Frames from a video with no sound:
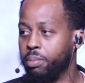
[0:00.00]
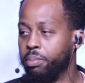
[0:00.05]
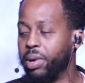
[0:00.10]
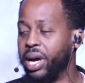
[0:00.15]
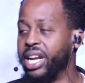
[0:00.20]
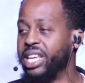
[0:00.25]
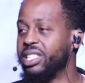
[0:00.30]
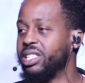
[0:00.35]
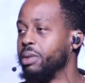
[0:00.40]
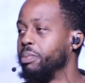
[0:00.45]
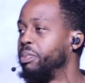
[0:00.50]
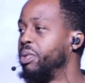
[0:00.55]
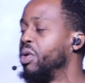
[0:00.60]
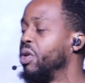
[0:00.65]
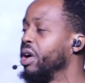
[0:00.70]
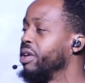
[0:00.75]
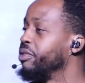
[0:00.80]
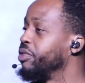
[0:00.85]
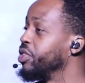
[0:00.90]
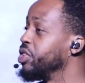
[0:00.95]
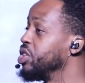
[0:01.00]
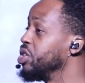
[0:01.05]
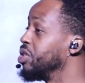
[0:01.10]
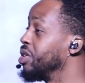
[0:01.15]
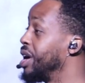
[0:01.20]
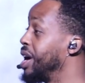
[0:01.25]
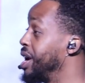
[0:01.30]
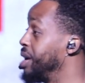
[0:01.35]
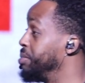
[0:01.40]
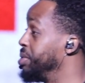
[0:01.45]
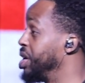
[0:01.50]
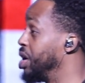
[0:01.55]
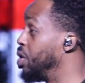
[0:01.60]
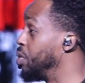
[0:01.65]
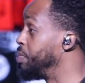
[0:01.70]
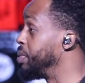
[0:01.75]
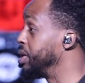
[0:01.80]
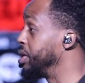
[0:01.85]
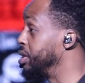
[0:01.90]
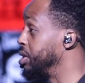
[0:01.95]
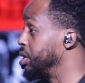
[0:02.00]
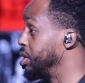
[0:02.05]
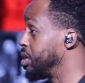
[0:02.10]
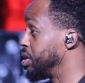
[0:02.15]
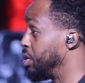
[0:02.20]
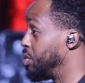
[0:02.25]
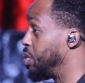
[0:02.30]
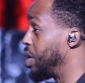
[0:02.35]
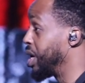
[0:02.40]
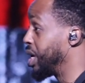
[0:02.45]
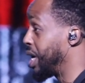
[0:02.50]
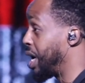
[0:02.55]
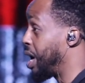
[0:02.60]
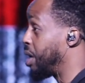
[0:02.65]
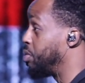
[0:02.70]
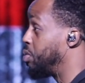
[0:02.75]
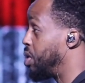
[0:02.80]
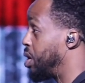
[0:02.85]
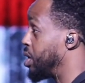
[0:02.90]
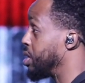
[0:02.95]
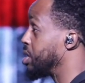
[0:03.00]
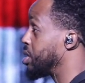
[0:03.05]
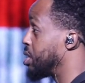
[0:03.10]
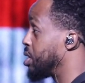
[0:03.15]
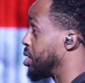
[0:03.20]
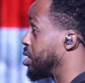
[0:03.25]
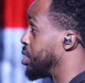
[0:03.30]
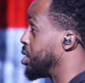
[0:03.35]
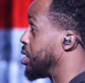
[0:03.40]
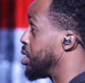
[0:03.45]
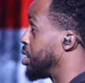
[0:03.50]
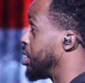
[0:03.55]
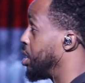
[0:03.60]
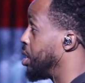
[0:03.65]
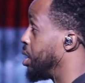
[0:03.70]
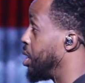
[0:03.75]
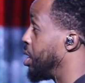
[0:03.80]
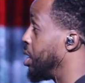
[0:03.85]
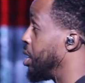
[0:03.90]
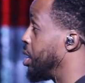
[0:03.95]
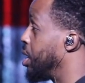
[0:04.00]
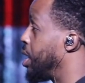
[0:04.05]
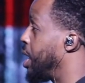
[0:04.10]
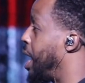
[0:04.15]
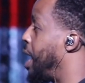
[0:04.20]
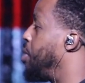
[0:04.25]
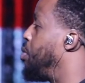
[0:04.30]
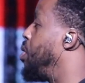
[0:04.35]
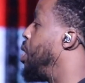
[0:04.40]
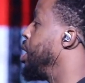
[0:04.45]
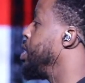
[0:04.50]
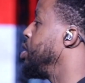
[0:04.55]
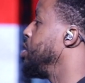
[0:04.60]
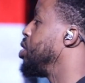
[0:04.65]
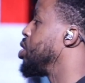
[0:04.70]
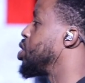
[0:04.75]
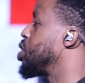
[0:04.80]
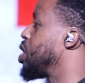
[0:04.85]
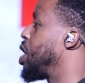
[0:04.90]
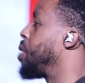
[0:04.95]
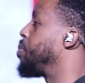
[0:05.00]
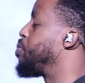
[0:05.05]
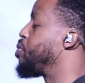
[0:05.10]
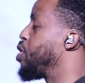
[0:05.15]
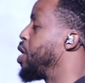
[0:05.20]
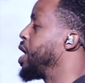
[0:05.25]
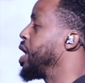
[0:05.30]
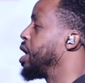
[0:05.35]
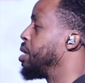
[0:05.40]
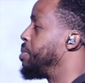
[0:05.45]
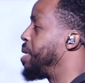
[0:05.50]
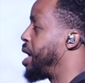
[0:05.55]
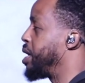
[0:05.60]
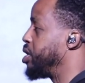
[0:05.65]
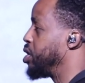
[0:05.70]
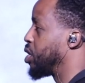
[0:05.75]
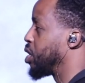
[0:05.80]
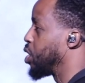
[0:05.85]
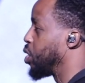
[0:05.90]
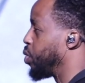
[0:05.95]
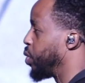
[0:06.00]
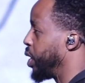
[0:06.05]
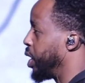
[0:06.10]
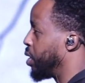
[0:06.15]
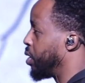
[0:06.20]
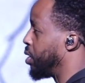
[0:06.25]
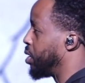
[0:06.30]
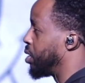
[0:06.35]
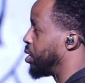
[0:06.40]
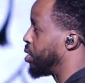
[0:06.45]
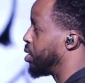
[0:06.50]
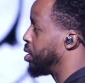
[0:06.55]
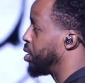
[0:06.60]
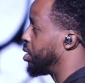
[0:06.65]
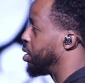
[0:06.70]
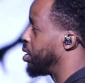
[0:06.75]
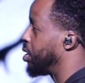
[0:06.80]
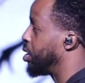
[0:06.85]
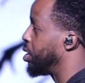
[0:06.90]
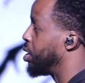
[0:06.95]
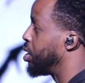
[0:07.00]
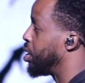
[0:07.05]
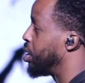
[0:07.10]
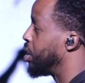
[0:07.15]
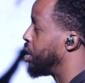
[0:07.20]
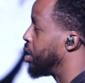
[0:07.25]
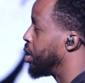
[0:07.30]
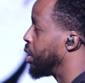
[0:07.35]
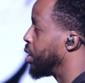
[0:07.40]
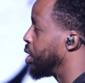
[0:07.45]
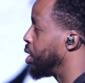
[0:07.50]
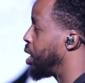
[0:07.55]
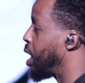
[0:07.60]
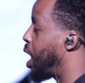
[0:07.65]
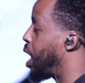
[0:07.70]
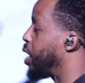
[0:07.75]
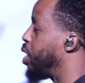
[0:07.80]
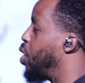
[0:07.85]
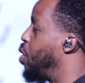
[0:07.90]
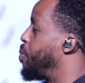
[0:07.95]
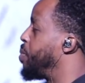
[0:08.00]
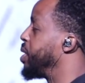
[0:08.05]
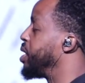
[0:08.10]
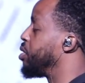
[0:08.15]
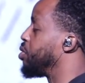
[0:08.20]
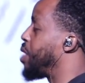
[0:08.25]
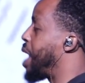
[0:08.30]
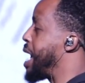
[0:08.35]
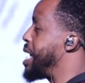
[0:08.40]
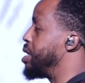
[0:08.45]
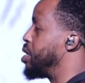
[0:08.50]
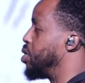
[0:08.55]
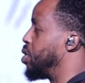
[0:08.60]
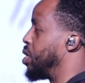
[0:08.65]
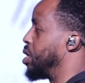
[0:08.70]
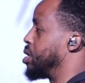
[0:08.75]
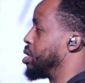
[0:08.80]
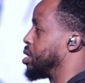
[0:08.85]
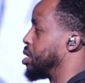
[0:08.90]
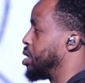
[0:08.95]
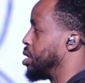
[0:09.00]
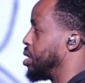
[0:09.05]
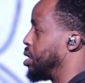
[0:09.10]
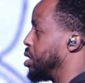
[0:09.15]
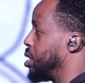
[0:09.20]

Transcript: But it's important for you and I to be open to what God wants. I want you to start praying about your career. God, open the right doors.